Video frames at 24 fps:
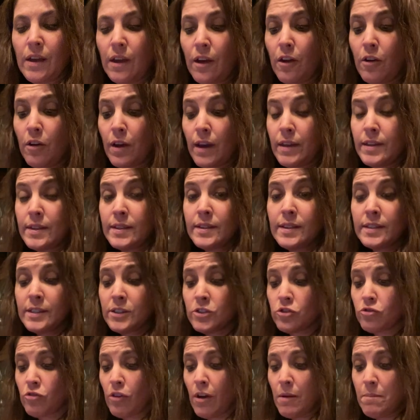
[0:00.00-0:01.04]
Okay, this is
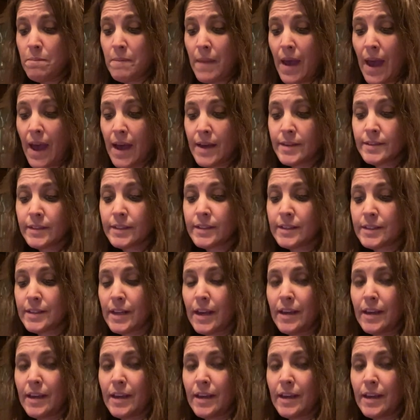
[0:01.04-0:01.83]
scrub masks,